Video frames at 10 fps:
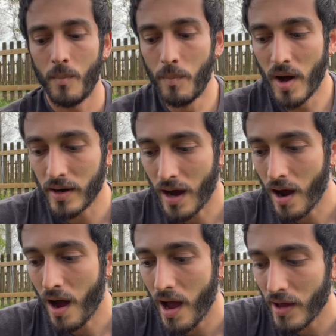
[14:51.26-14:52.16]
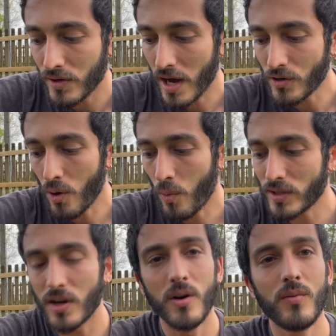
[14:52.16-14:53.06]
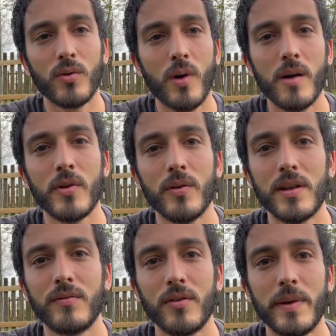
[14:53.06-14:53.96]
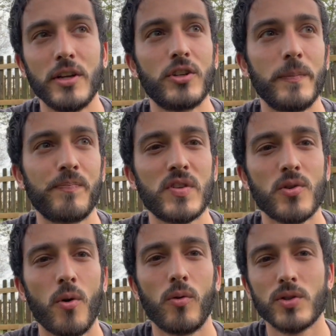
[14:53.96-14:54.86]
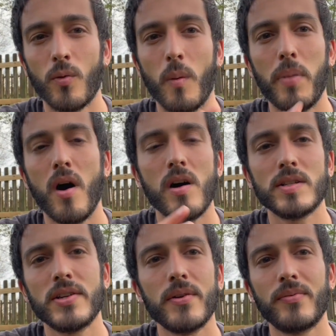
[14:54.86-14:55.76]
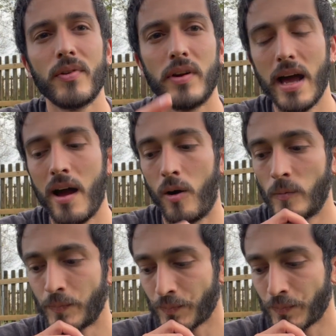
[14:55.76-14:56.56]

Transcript: But I don't want to overwhelm you with information. So we'll pause here for now.